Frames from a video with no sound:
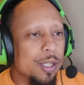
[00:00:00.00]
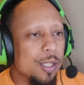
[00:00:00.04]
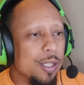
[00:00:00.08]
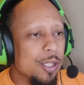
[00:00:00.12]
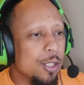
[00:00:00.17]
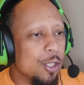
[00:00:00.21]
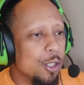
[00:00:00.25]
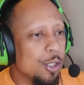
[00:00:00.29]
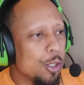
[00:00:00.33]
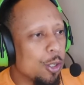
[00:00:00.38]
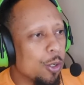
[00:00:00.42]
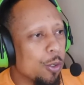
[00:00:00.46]

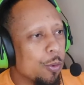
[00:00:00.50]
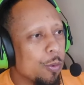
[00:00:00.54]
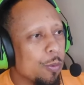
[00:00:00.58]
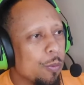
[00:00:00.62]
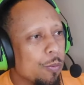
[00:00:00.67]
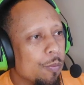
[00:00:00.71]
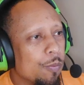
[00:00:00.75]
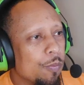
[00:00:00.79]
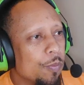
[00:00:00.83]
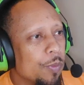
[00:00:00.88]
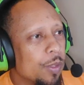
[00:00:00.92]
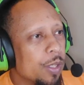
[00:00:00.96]
So
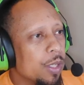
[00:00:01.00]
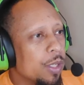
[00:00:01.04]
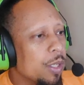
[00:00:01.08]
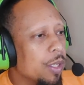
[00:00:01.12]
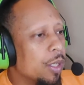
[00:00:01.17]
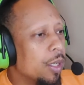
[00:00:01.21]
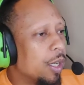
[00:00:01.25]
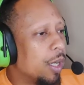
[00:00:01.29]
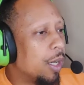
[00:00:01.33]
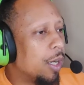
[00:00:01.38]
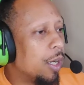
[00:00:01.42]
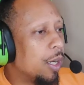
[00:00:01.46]

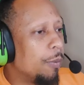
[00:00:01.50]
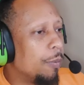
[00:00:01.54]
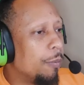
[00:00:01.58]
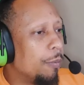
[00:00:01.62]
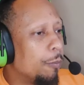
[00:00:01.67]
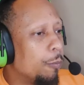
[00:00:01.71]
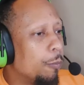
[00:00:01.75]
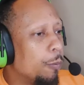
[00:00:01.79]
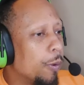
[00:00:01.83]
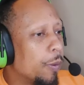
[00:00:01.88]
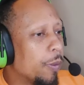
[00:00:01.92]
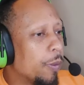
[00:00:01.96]

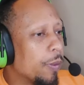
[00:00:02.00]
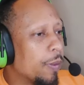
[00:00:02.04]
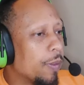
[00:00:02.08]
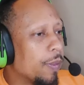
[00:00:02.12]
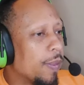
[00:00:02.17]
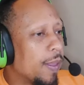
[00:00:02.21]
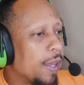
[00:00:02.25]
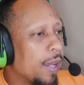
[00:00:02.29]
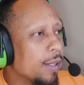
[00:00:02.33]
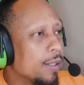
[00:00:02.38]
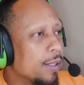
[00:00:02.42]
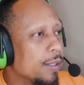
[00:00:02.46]
with
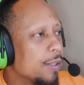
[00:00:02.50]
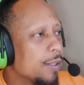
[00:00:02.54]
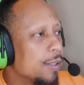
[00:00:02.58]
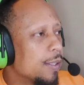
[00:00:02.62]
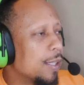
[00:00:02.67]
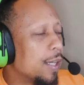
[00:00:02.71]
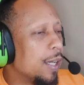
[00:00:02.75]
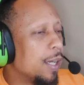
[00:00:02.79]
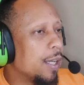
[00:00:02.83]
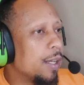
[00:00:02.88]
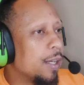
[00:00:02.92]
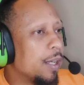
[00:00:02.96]
that
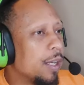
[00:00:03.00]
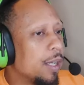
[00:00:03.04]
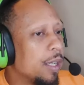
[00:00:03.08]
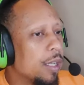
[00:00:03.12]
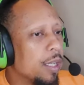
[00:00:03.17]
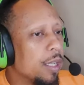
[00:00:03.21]
said,